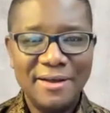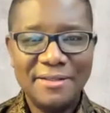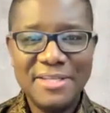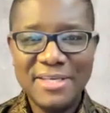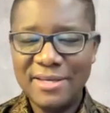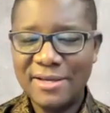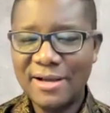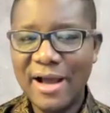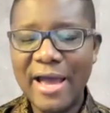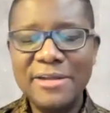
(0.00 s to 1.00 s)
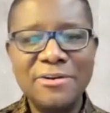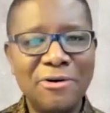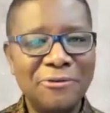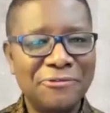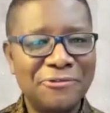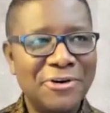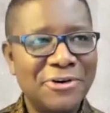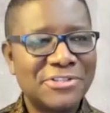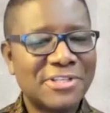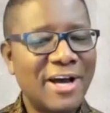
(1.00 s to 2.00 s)
the kind of
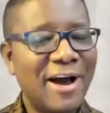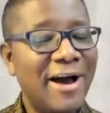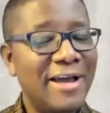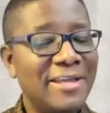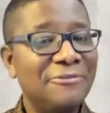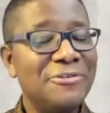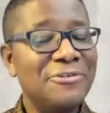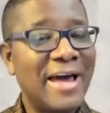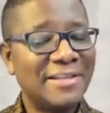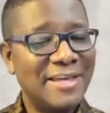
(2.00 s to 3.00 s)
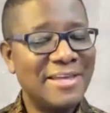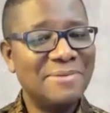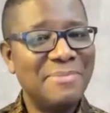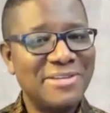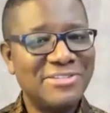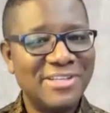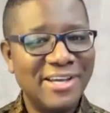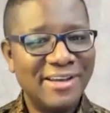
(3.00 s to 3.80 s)
sky, if you like the image,